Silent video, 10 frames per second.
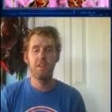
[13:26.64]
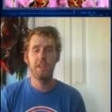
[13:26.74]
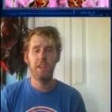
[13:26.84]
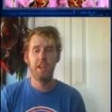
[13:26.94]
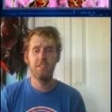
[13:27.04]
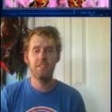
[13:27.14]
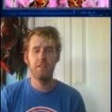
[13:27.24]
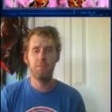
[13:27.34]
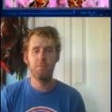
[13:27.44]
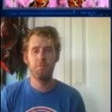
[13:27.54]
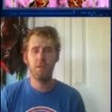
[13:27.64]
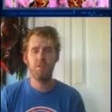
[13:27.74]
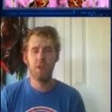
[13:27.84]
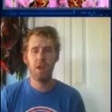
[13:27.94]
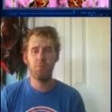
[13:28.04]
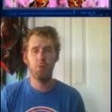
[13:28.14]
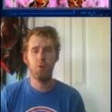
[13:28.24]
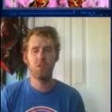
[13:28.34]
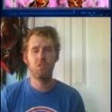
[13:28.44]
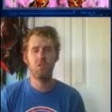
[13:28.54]
Gain some attack
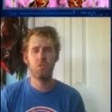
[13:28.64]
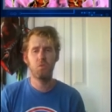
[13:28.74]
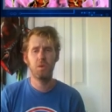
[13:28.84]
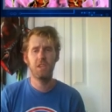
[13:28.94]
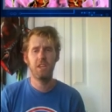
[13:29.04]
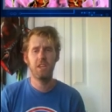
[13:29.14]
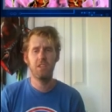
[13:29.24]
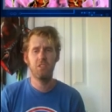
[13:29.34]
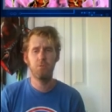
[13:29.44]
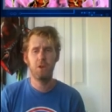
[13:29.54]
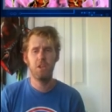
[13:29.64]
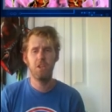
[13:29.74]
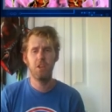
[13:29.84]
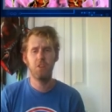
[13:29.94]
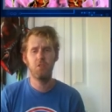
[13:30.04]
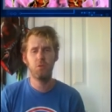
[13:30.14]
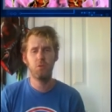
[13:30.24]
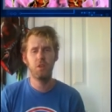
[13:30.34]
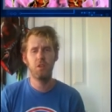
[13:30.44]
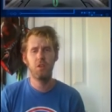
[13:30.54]
points. Swing in. That's probably another dual
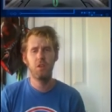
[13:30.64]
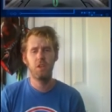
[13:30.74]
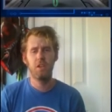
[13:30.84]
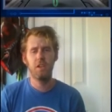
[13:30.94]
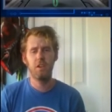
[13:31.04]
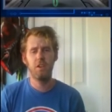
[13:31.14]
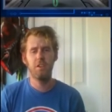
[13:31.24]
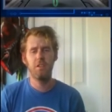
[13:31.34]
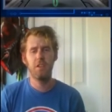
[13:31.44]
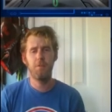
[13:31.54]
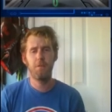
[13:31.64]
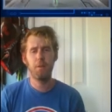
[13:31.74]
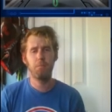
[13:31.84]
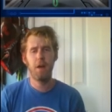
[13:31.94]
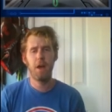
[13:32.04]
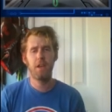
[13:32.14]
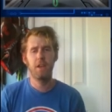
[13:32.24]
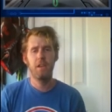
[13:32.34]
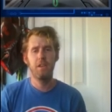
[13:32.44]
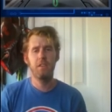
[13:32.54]
wheel. Get our Idaten right back.
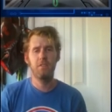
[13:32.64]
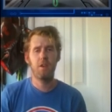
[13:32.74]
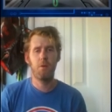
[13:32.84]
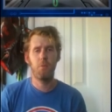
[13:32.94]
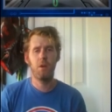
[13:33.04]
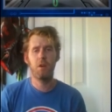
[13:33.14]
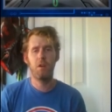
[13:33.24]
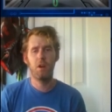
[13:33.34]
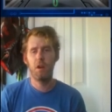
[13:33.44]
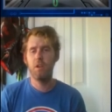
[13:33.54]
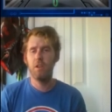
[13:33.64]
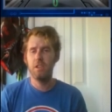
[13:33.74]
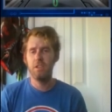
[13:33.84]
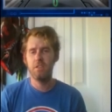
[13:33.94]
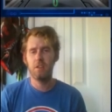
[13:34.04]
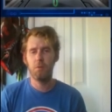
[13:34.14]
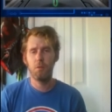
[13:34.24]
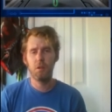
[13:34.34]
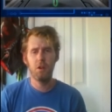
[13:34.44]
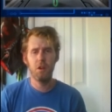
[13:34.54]
He's got one card. He's got
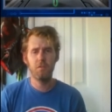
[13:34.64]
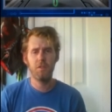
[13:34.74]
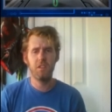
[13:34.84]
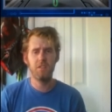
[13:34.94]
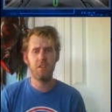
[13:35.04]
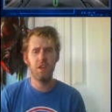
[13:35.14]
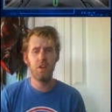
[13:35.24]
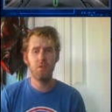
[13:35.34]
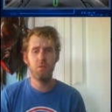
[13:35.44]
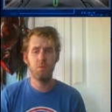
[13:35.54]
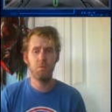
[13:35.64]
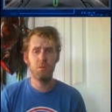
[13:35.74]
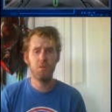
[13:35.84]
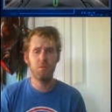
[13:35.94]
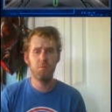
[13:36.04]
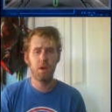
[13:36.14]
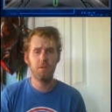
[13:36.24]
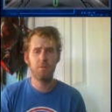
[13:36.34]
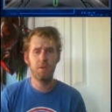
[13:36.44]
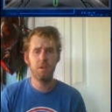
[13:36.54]
one card face down. What is he
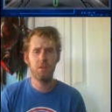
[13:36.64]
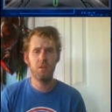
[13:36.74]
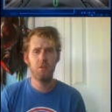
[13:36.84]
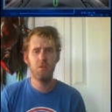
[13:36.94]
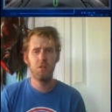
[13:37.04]
possibly gonna do?